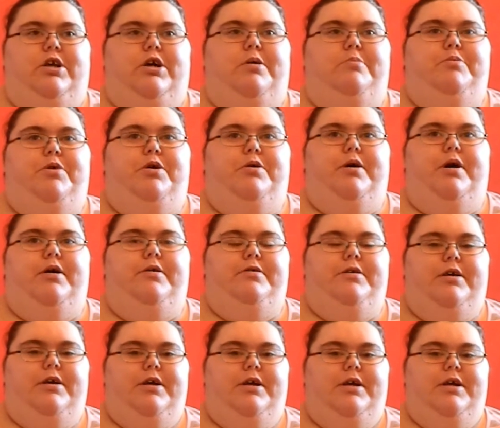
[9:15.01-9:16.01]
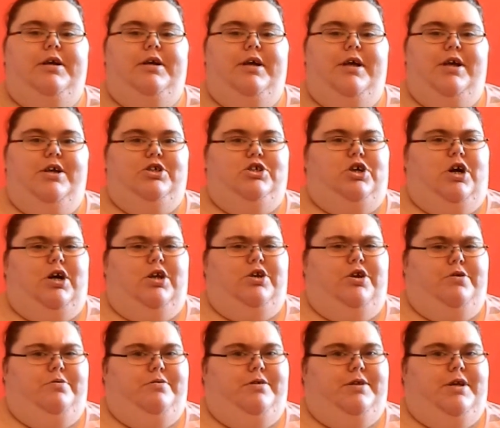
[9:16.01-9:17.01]
the computer. So I
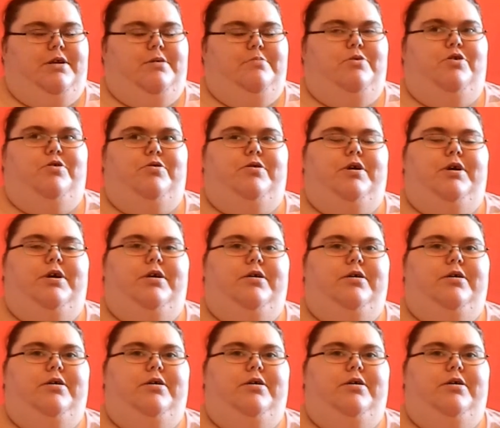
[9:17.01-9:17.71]
knew he was in a mood.